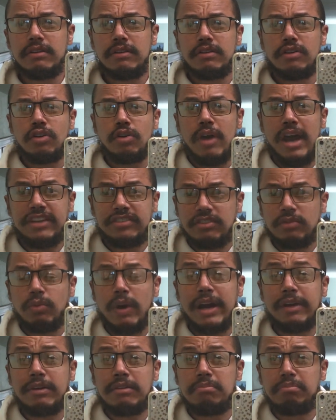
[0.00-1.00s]

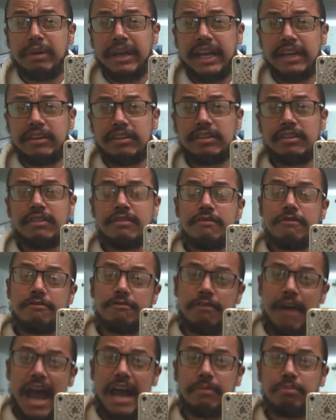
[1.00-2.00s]
crest-wearing bitch,
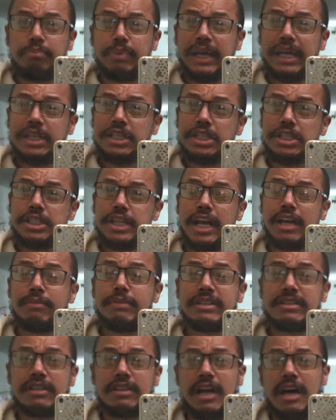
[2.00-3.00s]
frat bitch,
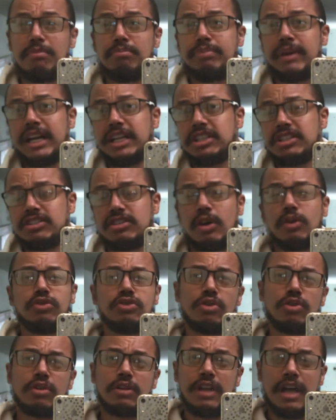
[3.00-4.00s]
gentleman's club bitch,
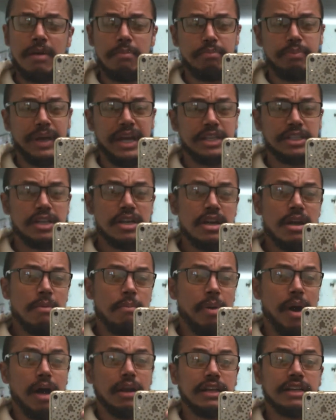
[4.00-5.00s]
social club bitch,
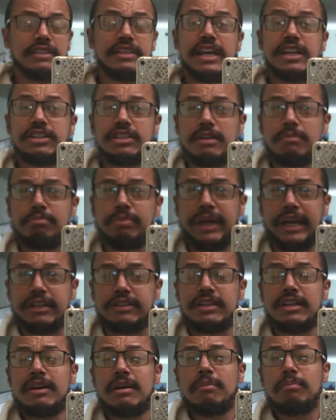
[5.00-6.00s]
politician bitch,